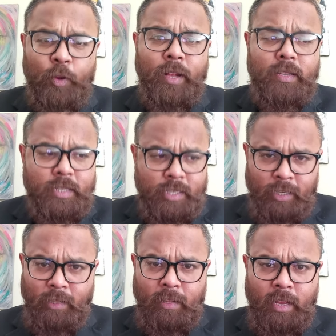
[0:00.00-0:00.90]
You can
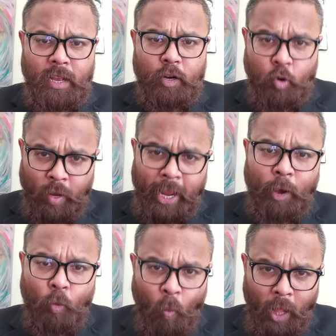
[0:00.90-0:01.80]
still
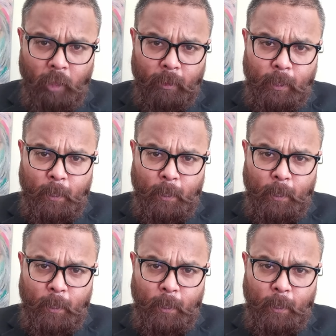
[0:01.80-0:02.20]
create wealth.